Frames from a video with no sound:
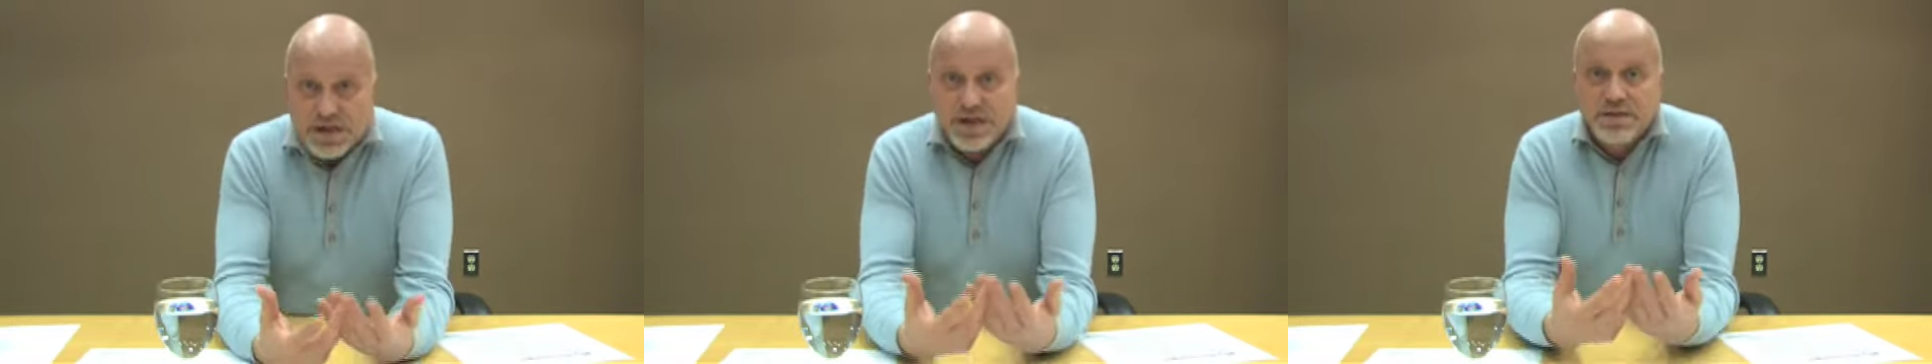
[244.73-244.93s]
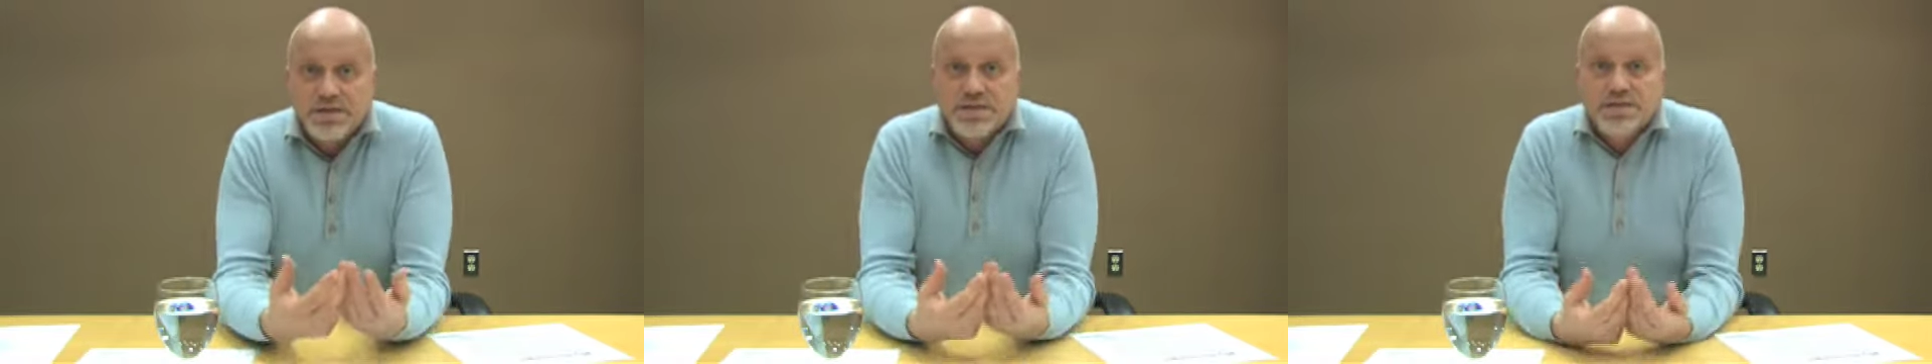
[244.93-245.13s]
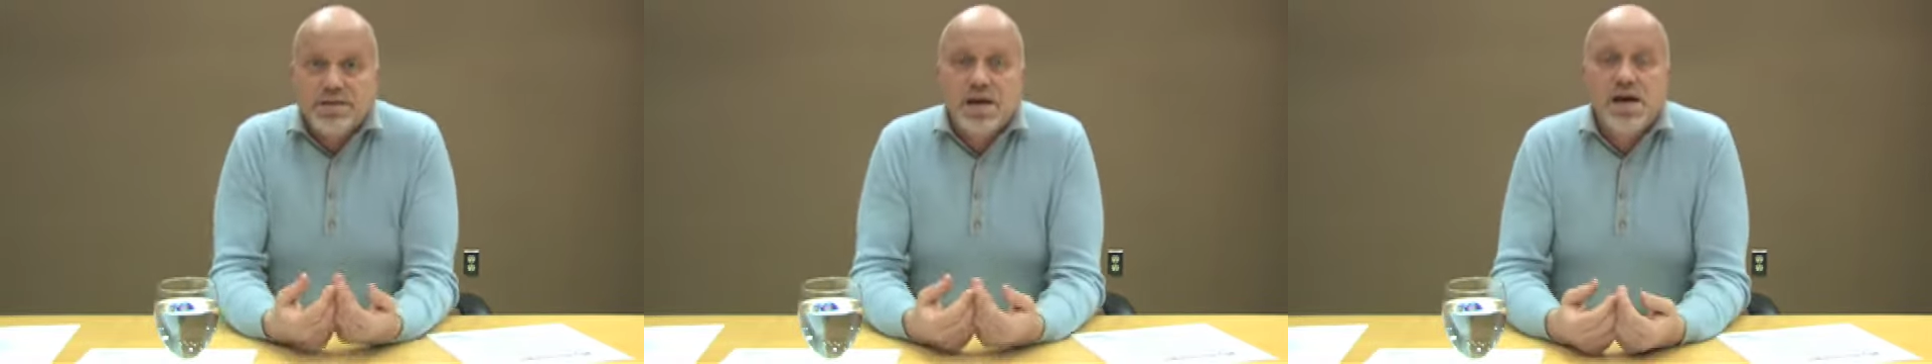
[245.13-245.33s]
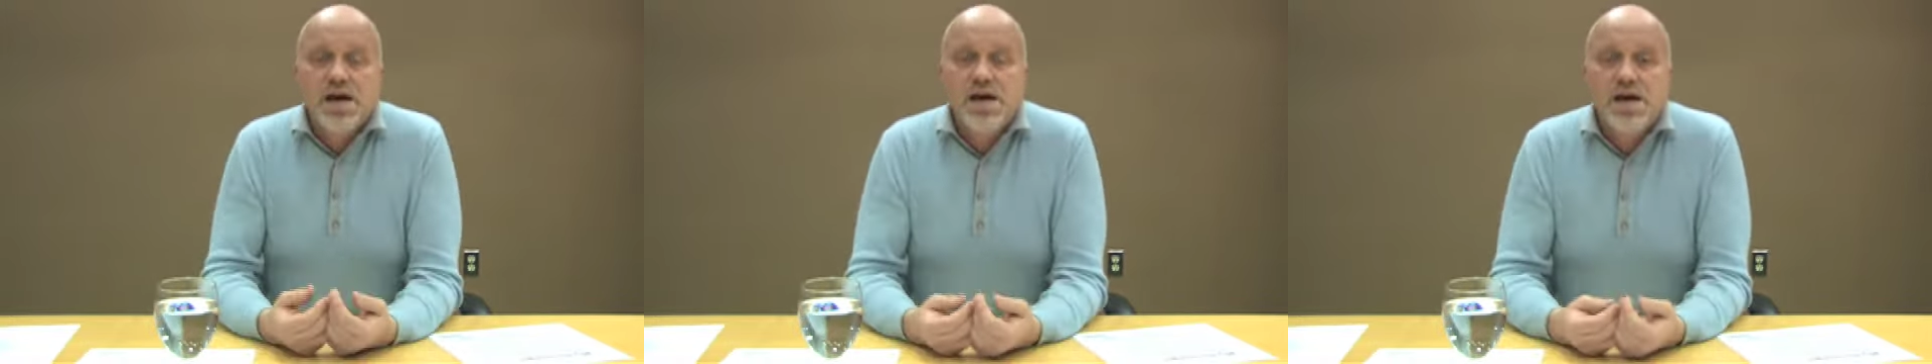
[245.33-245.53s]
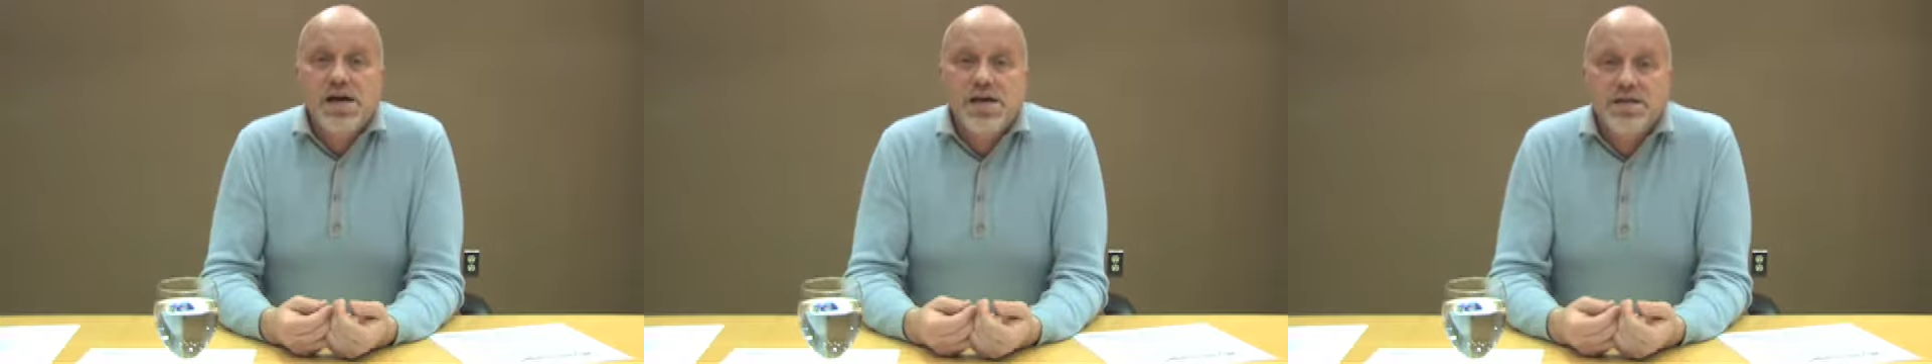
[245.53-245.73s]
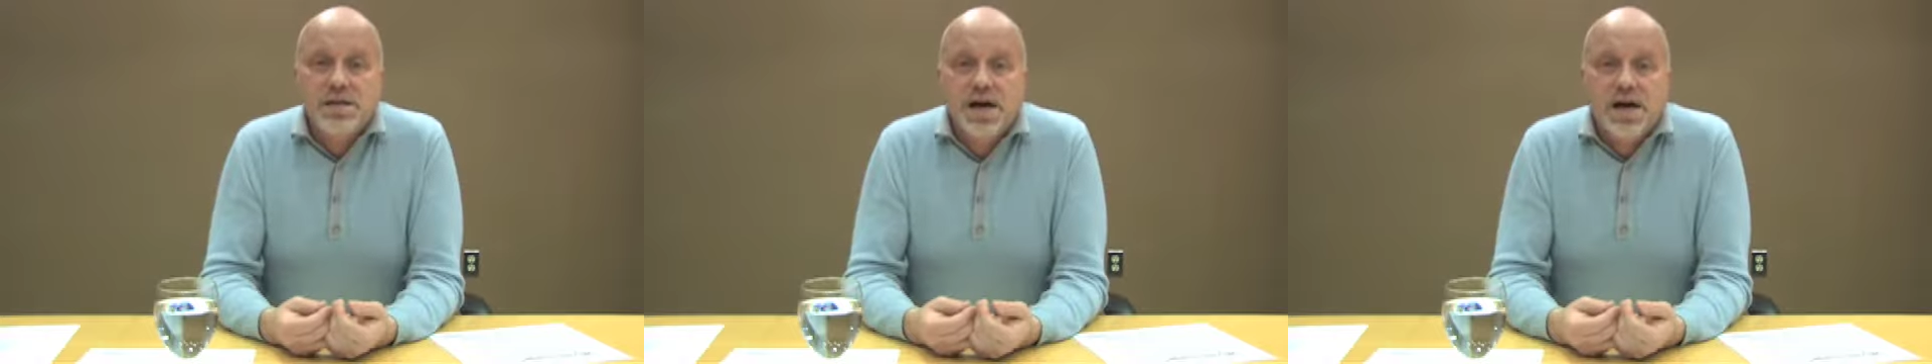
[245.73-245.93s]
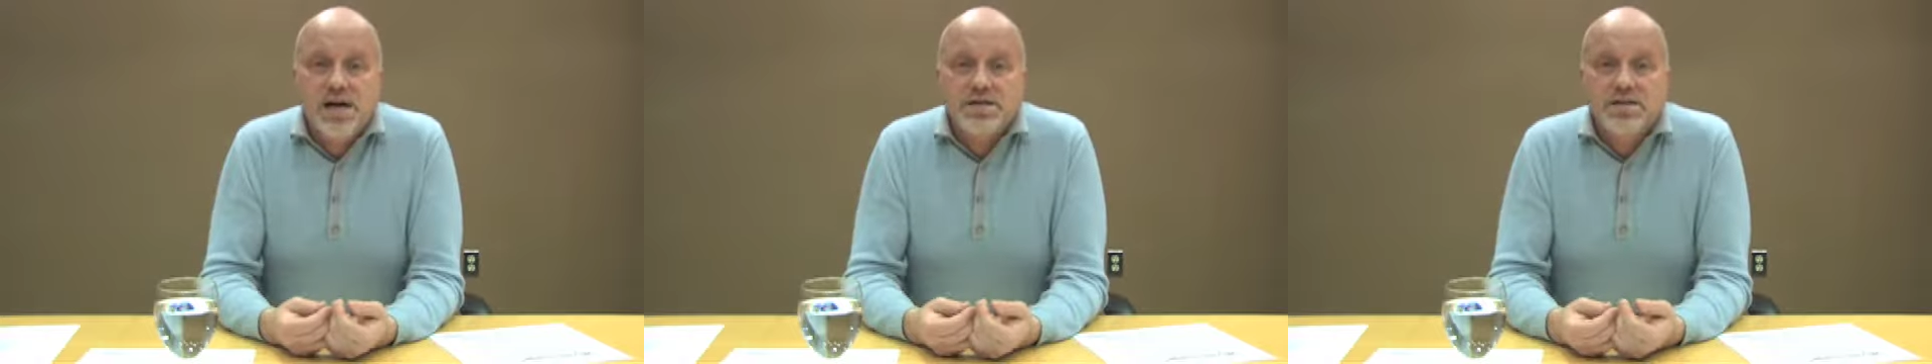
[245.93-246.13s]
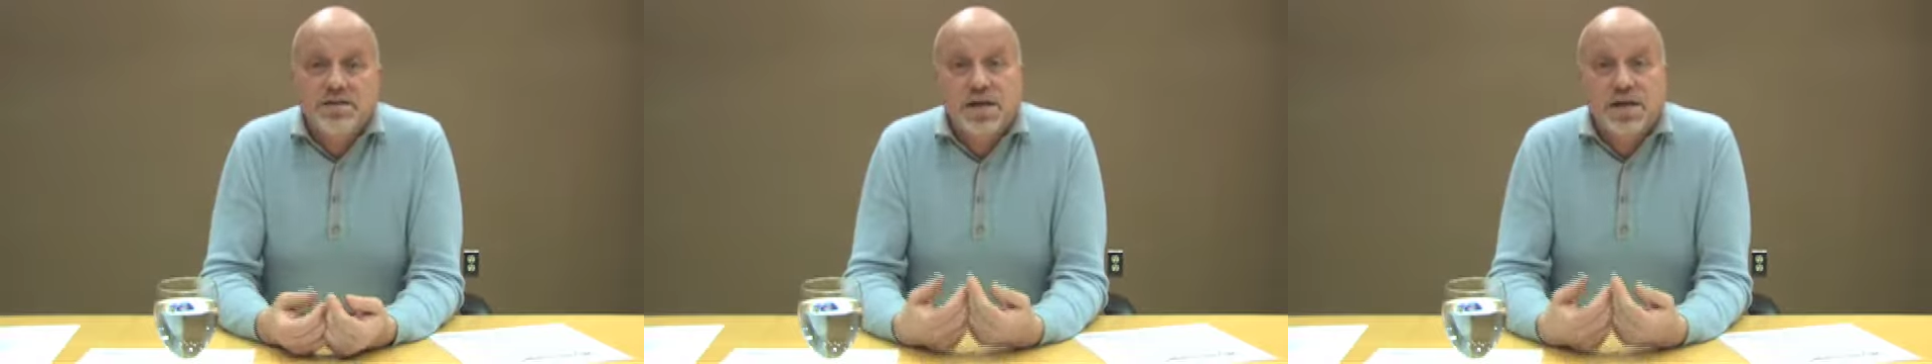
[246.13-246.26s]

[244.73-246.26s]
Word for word: and say that